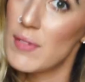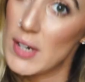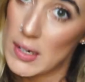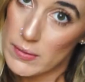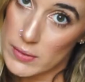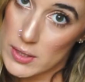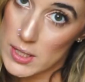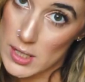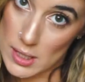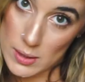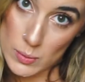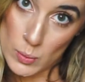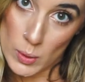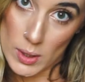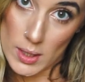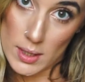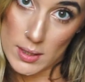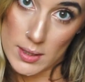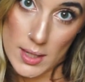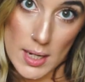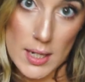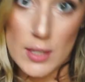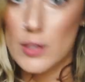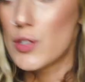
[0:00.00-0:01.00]
never done
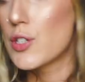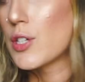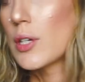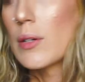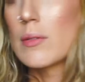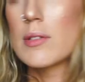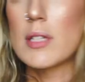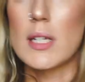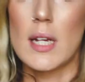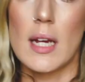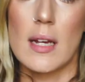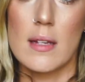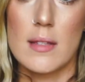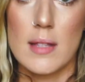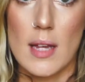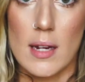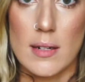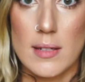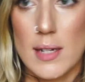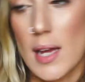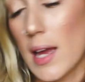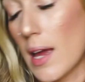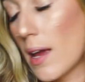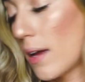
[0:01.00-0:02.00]
one, and so today is
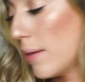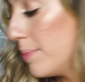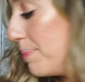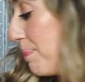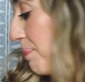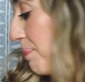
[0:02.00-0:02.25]
that day.